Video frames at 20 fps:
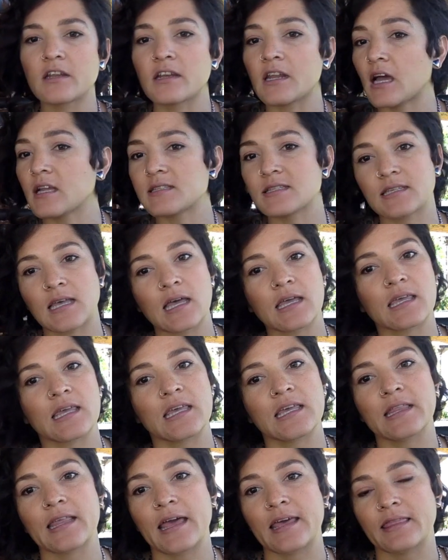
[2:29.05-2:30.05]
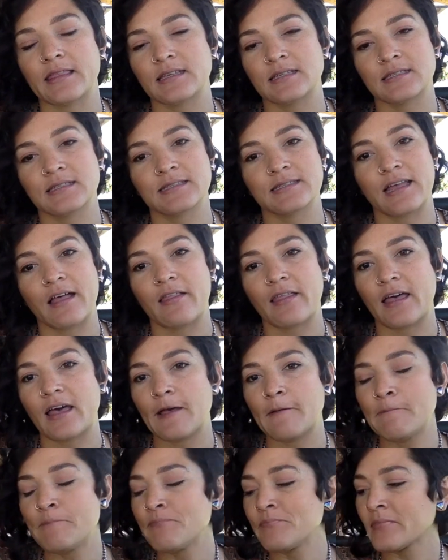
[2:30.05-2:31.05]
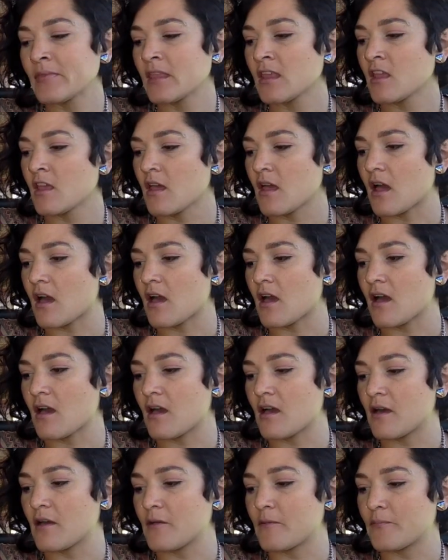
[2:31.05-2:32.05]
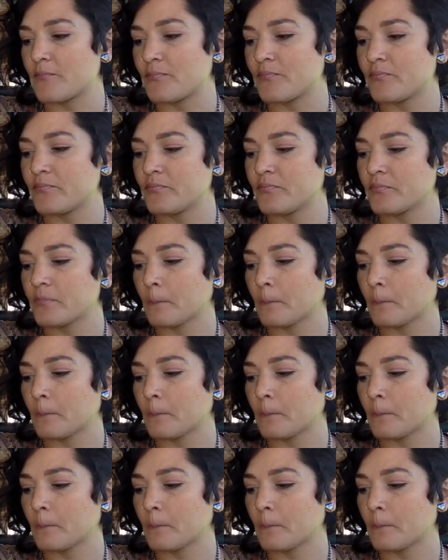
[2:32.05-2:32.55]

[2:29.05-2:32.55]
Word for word: not skunky like the Stella. Um,